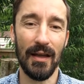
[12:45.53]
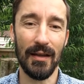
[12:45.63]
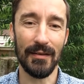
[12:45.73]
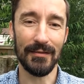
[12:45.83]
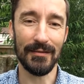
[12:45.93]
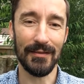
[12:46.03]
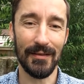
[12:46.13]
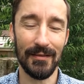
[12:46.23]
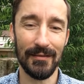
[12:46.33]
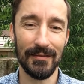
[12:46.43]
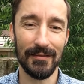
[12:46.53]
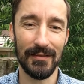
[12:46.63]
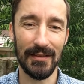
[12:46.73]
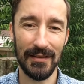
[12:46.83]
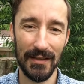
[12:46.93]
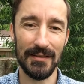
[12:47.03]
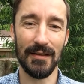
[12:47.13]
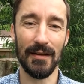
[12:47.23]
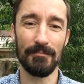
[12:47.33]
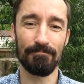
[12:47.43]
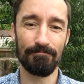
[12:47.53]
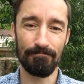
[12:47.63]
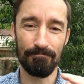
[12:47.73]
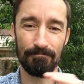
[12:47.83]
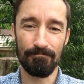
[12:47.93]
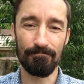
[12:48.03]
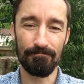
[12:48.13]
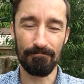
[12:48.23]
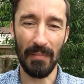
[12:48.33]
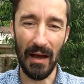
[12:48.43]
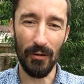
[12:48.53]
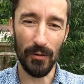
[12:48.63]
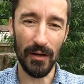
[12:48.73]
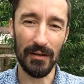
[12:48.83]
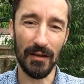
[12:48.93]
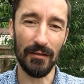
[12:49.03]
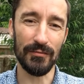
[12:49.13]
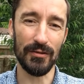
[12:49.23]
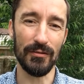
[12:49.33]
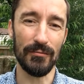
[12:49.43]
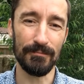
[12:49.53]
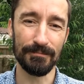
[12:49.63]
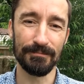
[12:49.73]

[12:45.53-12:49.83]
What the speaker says: And till next time, power and love to you.